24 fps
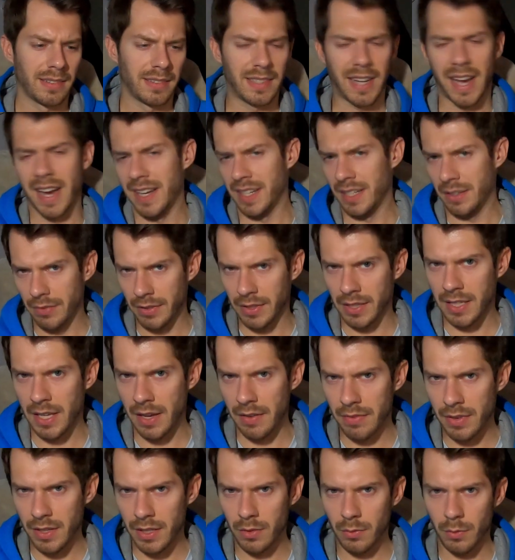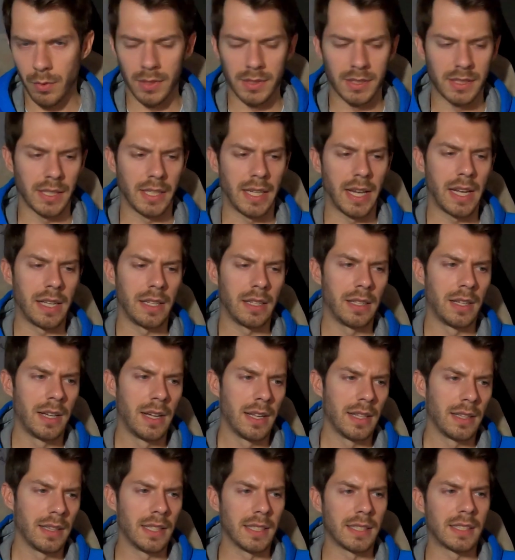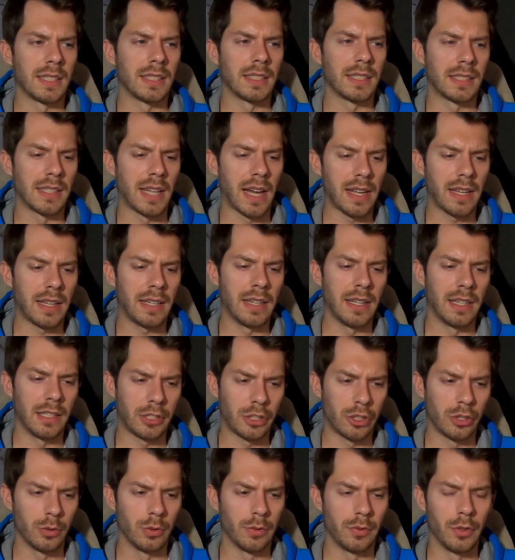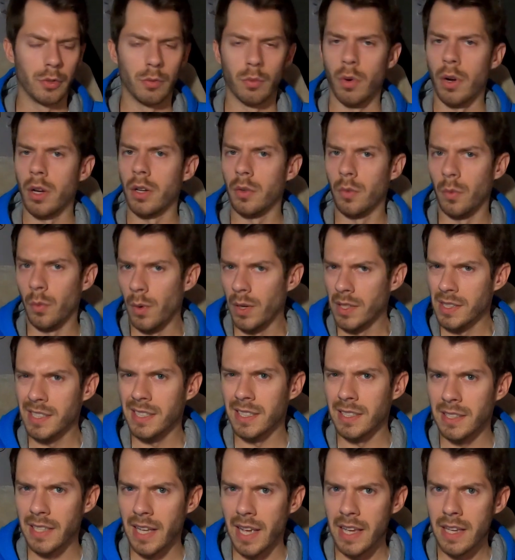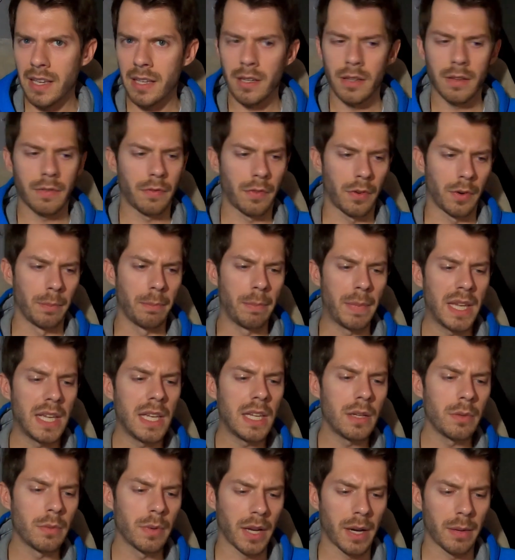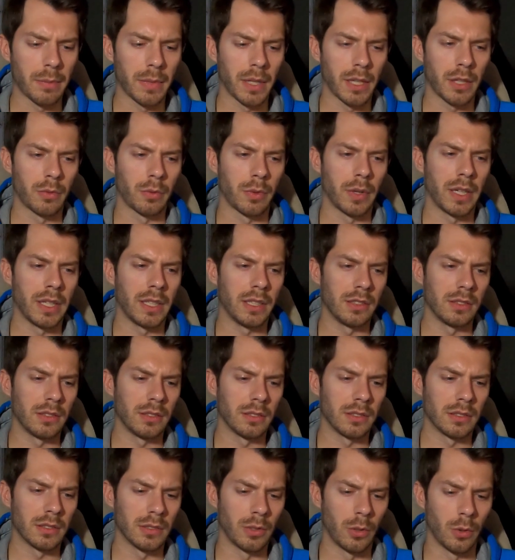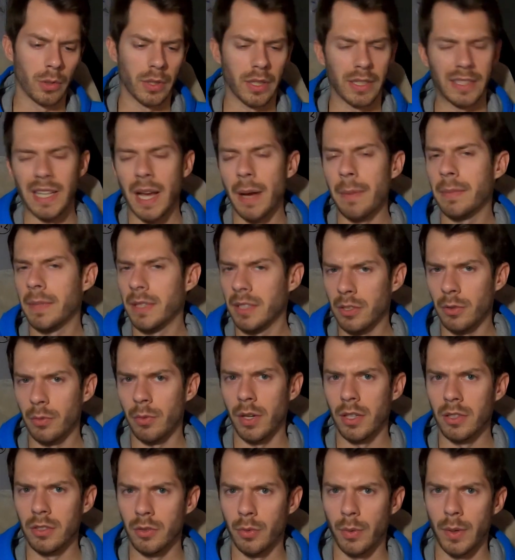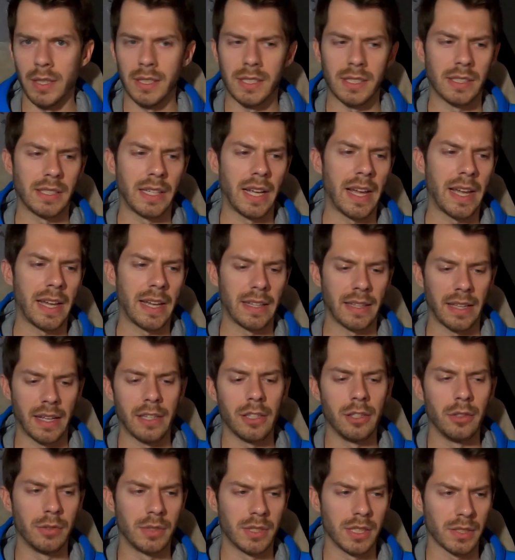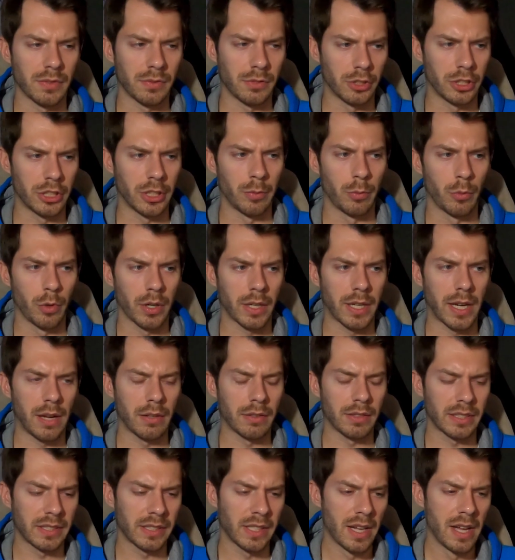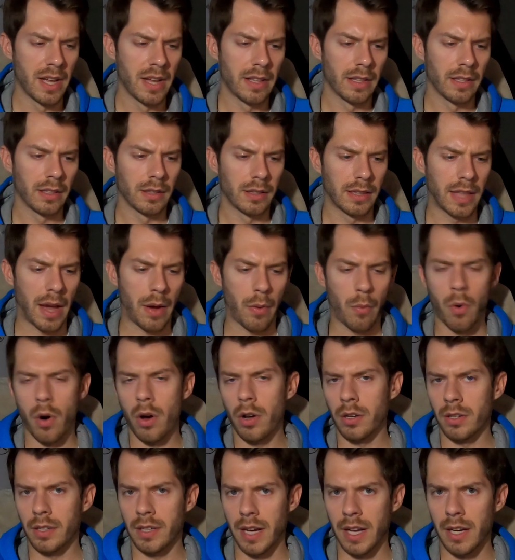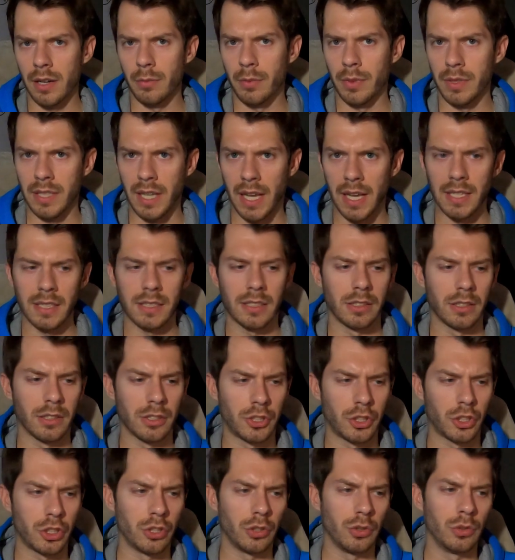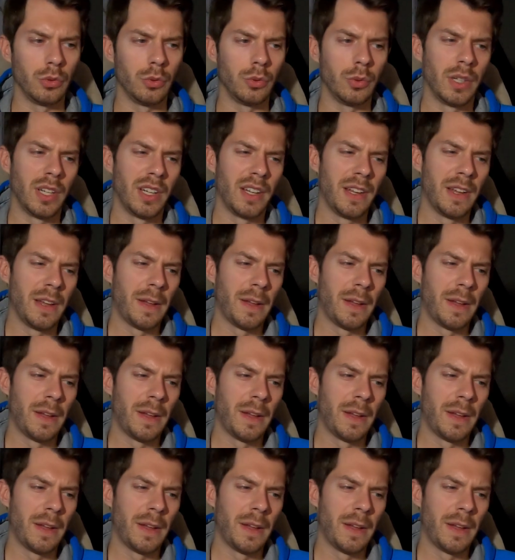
Kind of a given, once again. This is not an issue if you run once a day. For me, when I'm like running or attempting to run twice a day and then use this for gym workouts, that water kind of retains in the shoe,